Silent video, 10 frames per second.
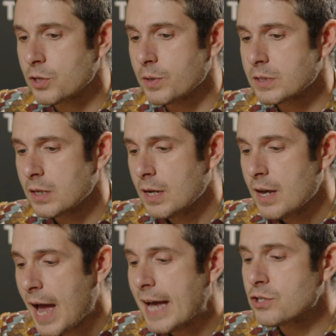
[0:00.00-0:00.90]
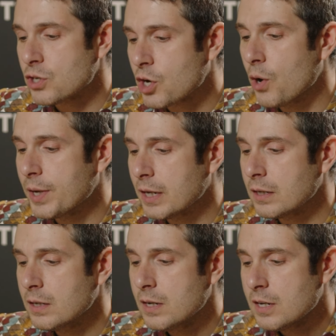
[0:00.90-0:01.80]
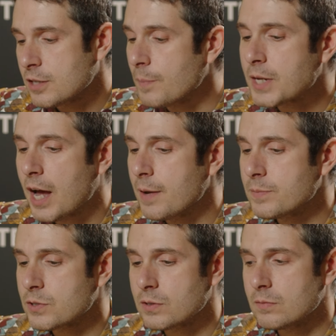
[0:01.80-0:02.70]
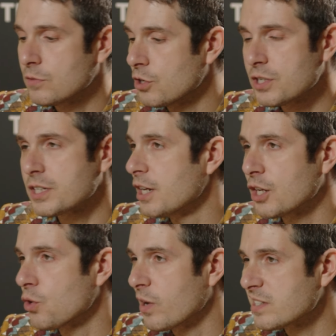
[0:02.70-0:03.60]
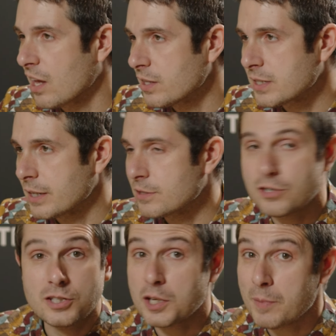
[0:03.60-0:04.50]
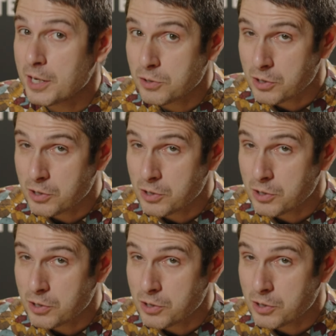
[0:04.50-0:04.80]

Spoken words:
So it's as you're coding, sometimes you're just going to ignore IntelliSense, just like you might ignore